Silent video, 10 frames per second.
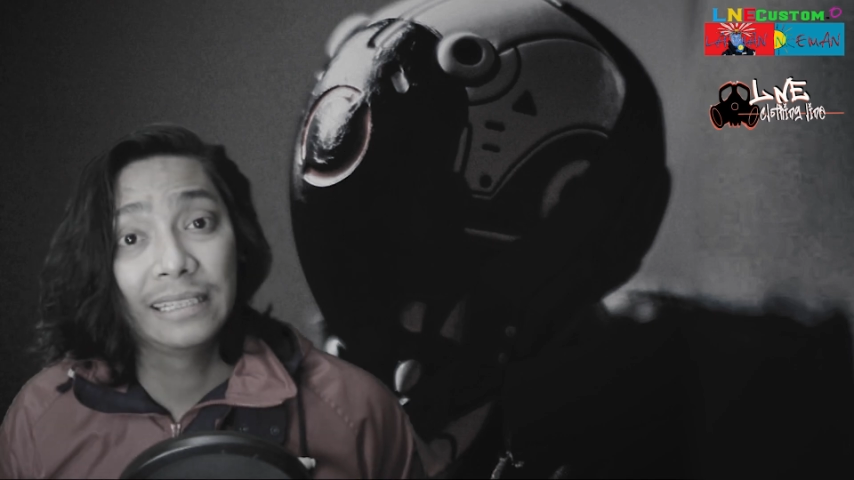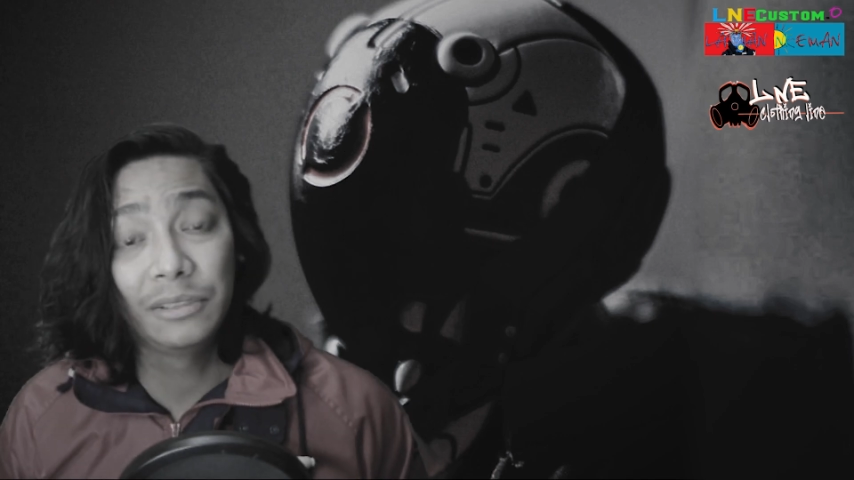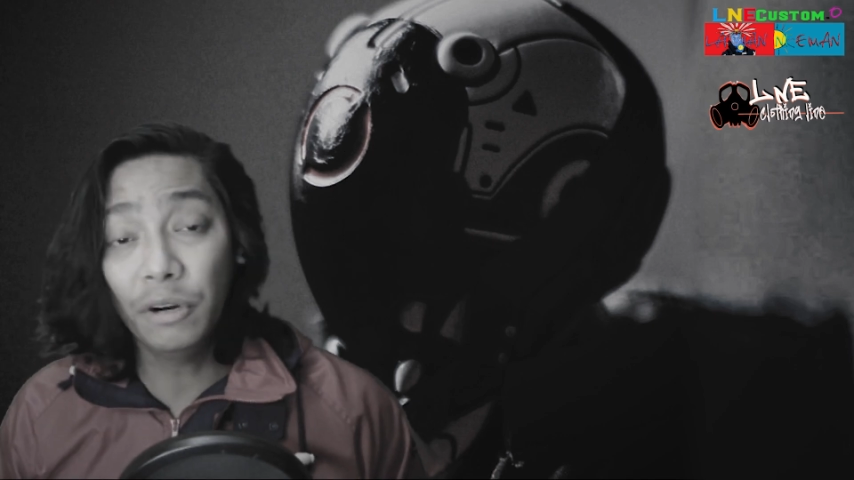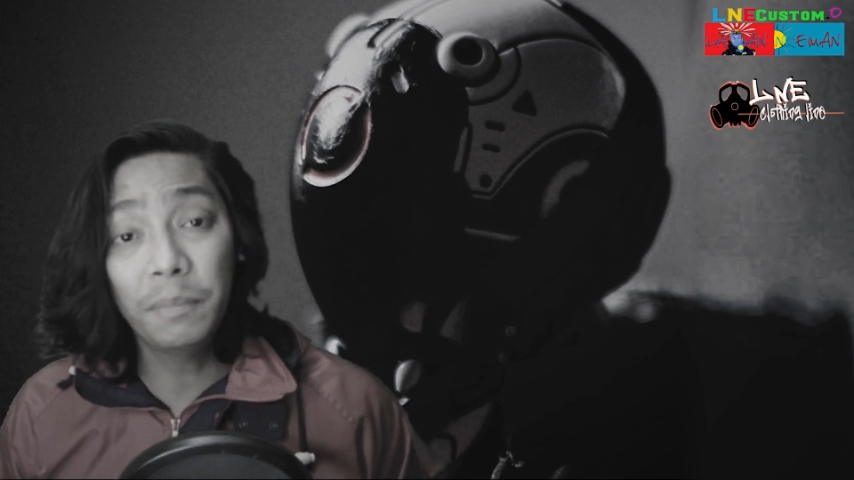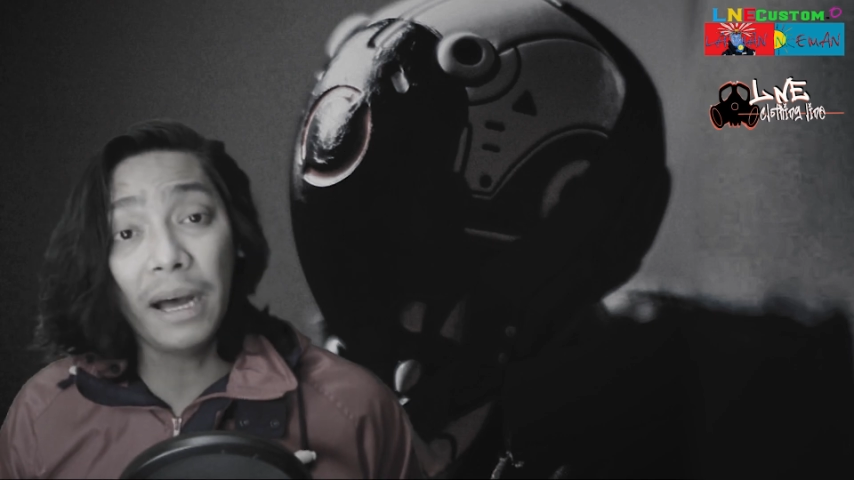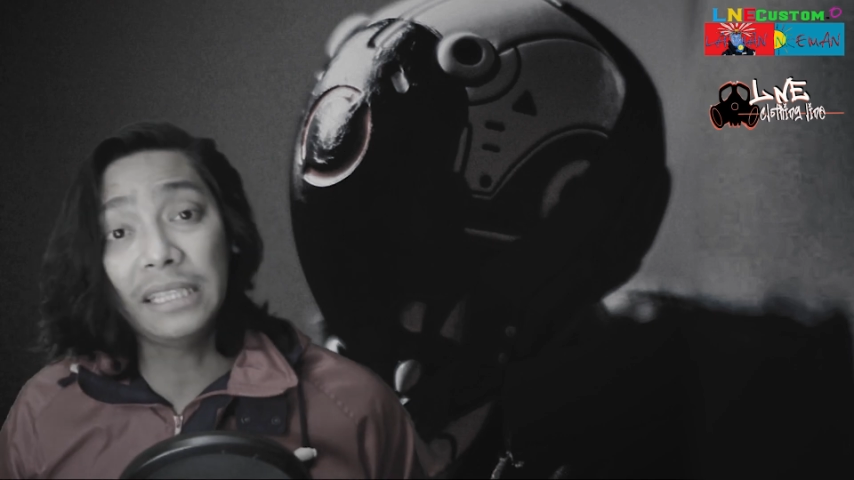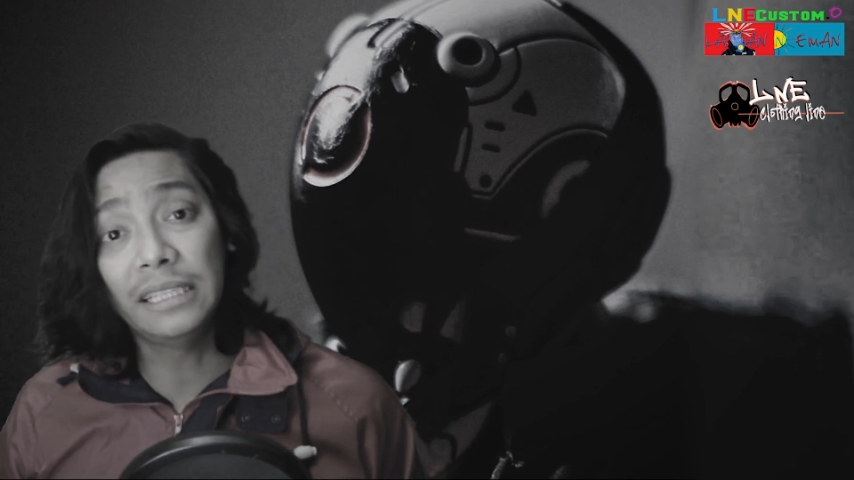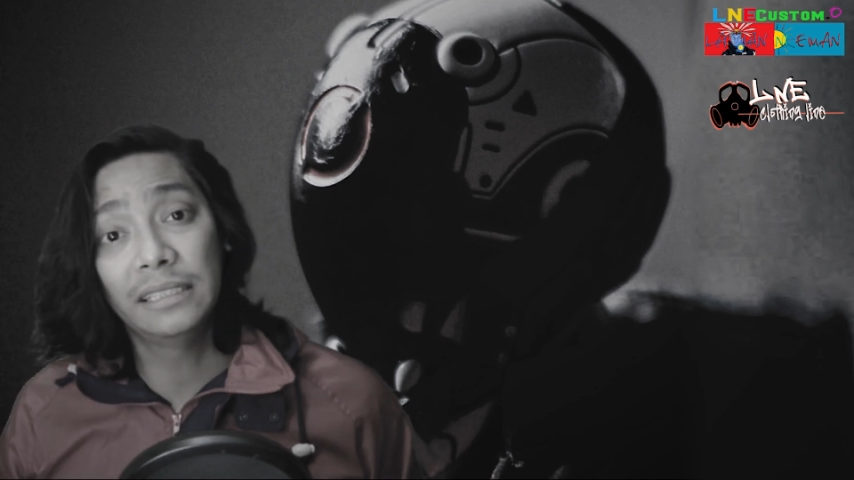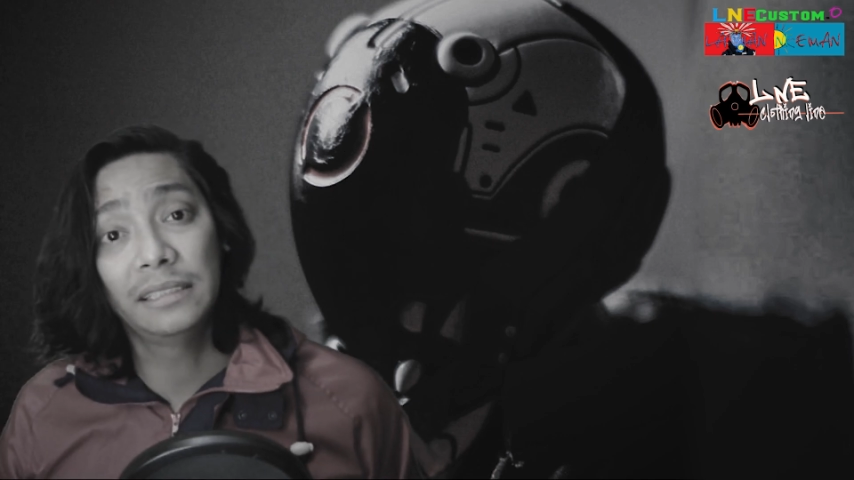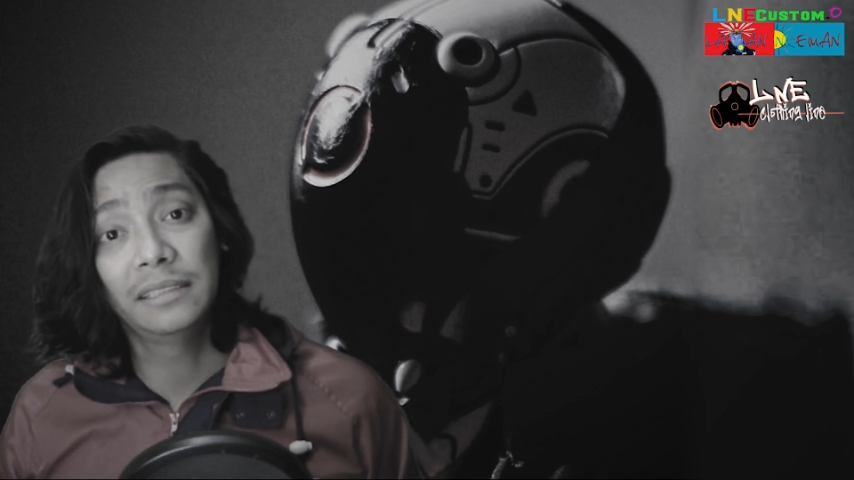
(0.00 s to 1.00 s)

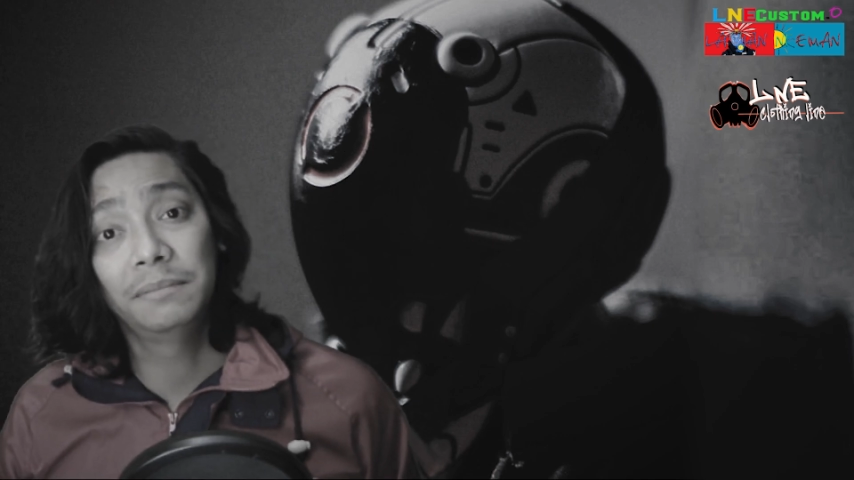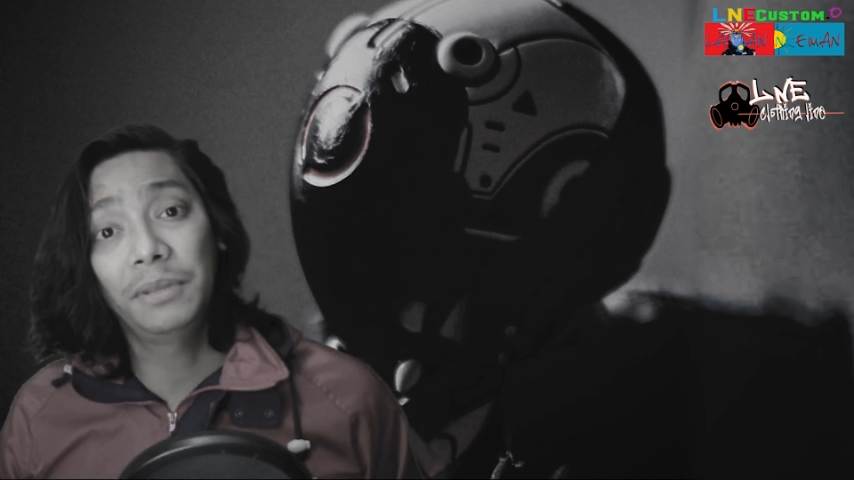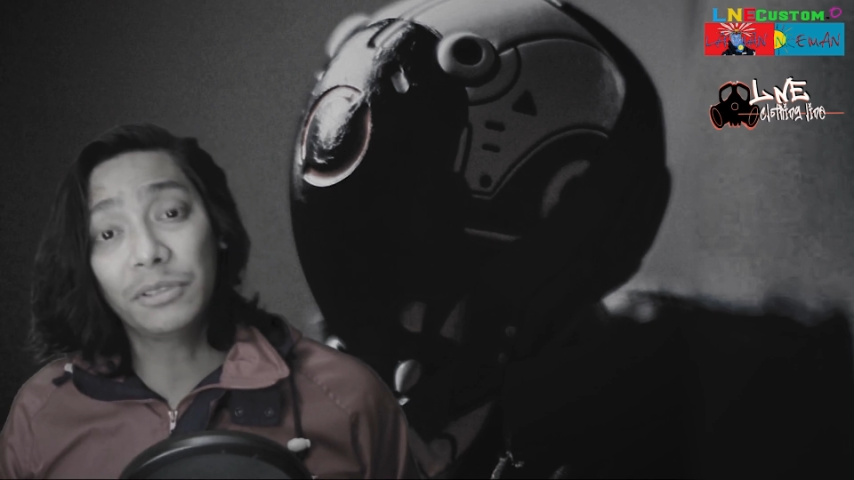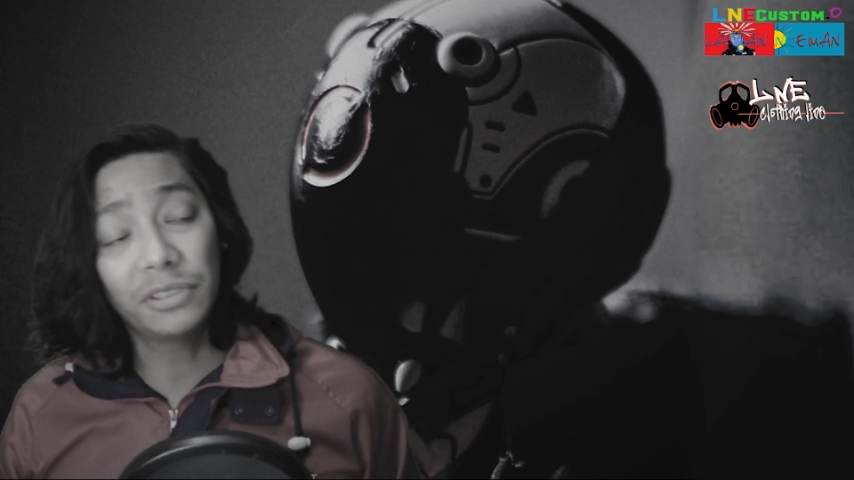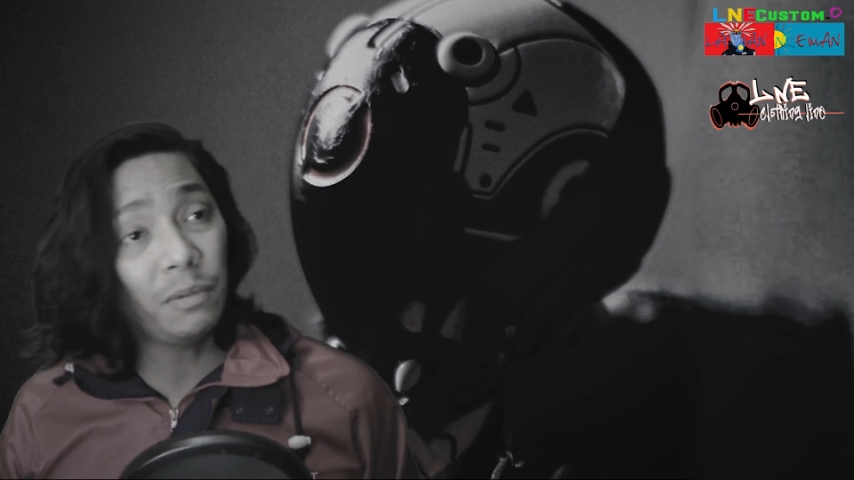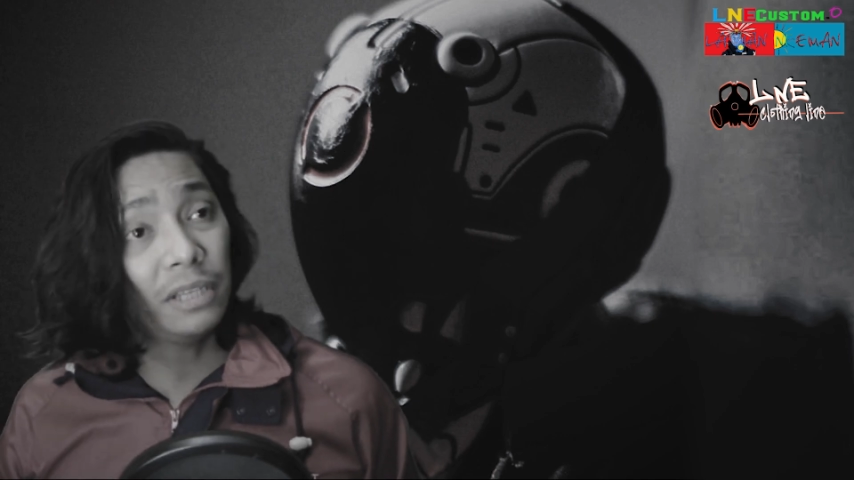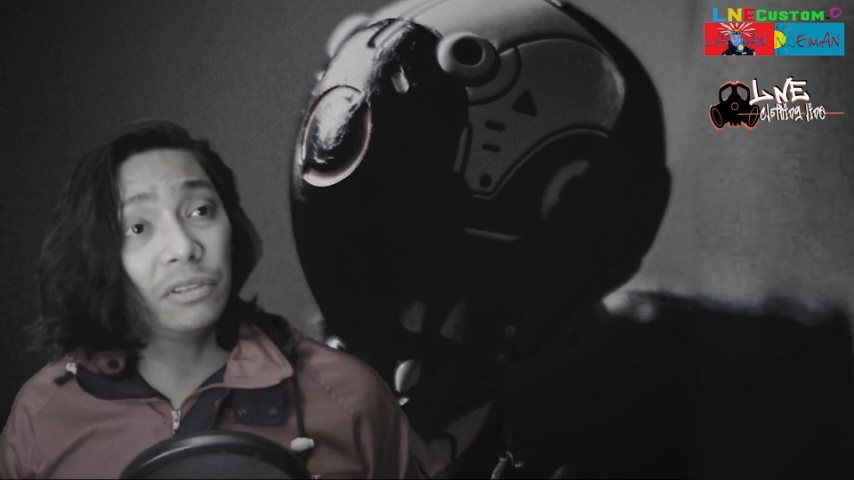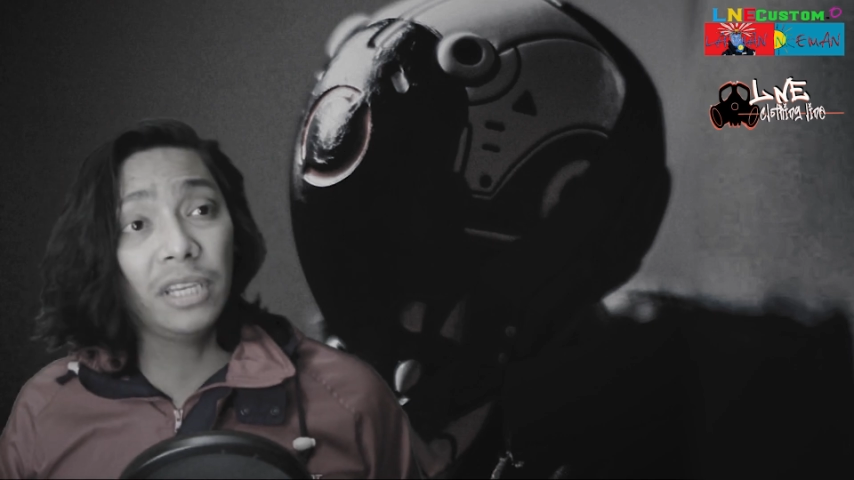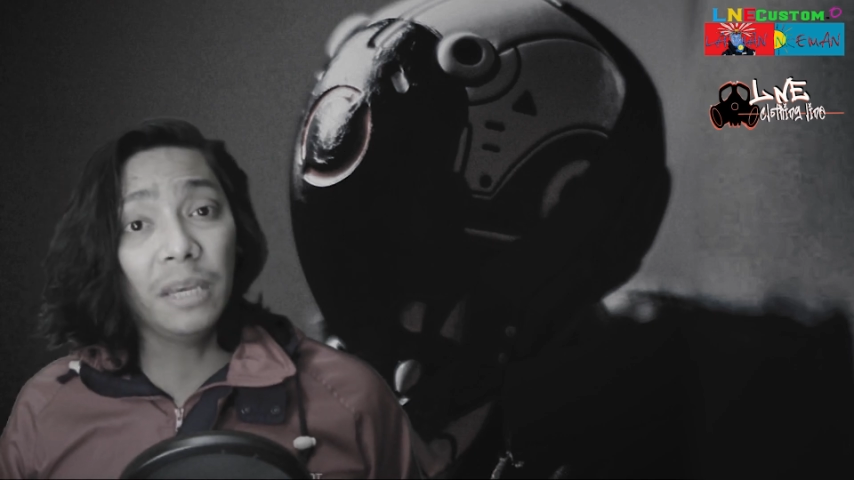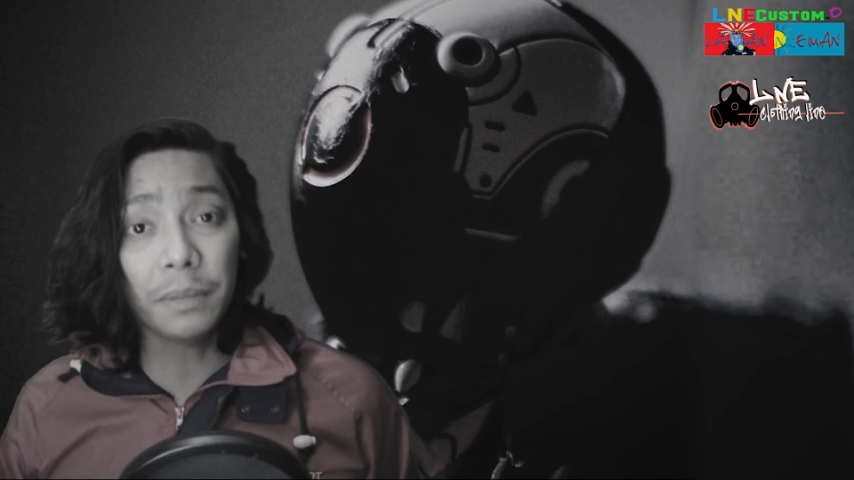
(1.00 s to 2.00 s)
Nobody. Because they want
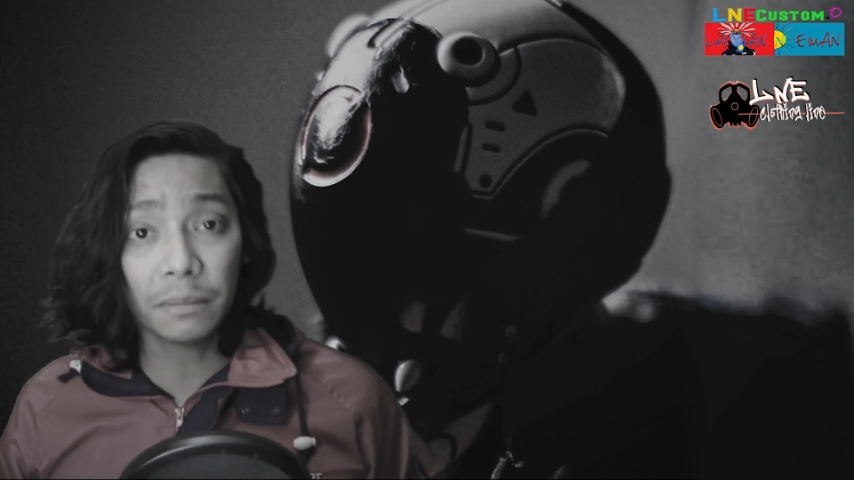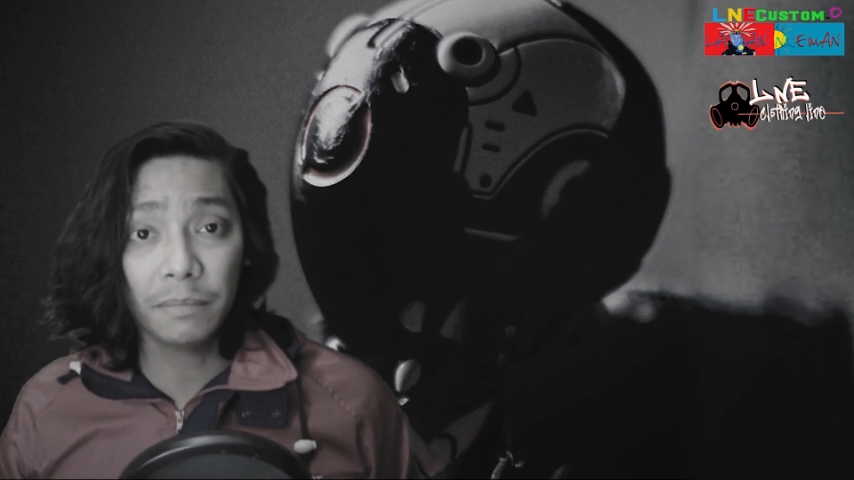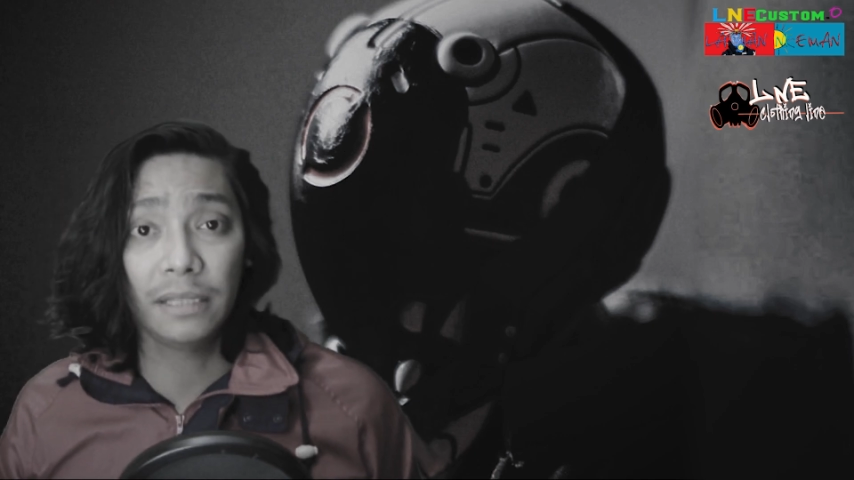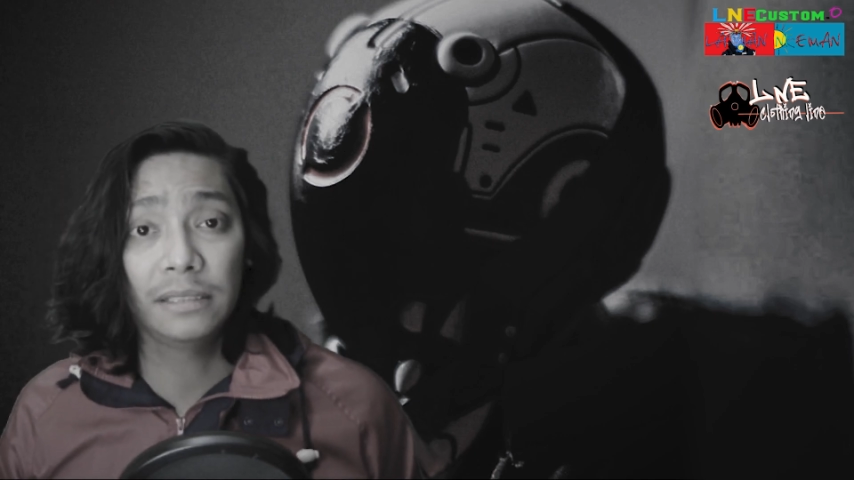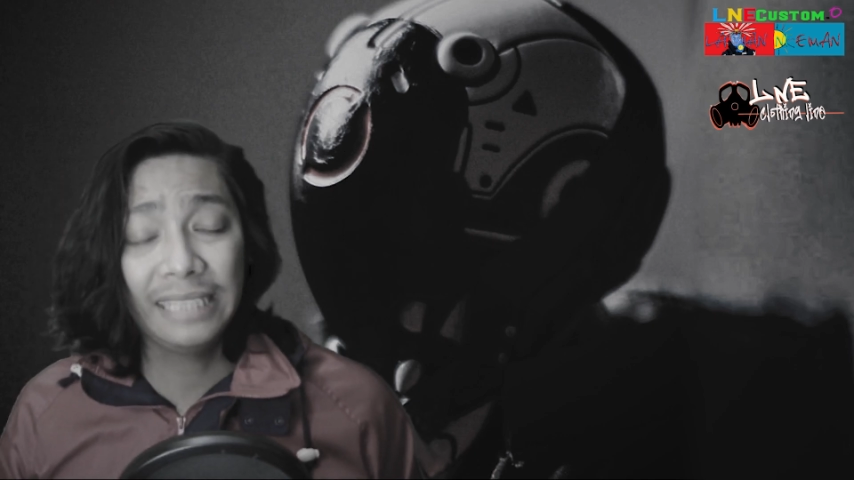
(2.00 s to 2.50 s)
to keep it, man.